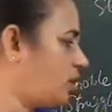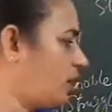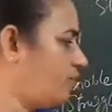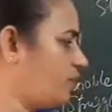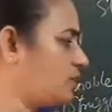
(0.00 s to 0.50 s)

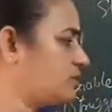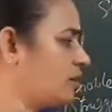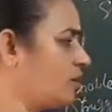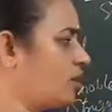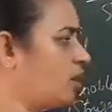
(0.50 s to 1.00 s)
affairs
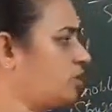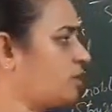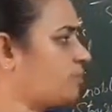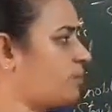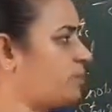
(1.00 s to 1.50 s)
all
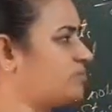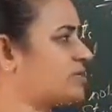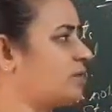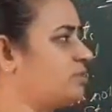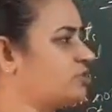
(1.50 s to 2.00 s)
the problems can be